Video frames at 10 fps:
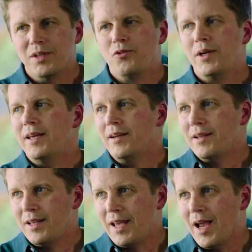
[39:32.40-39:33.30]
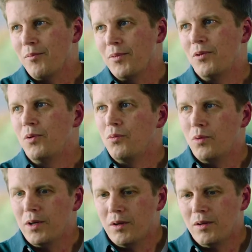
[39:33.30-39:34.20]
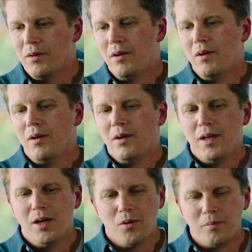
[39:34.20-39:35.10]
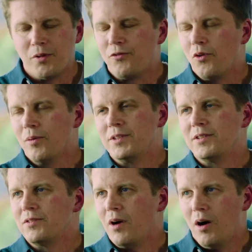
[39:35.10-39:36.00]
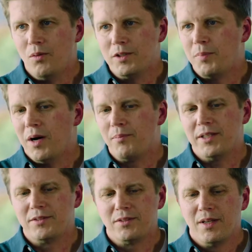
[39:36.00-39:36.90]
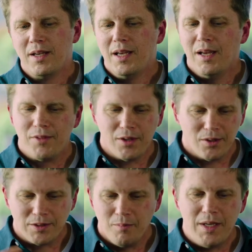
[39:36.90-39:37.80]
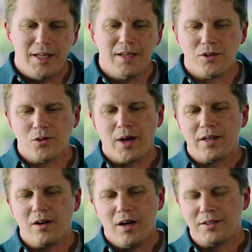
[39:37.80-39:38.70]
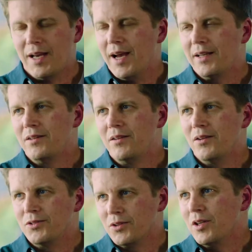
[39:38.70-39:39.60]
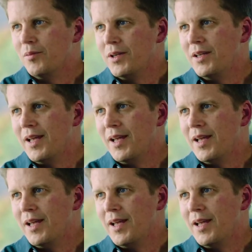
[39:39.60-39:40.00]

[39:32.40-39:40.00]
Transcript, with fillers: If we get in a camera, we will. Hero performances, always puppets. If there is immediate direct contact, those are going to be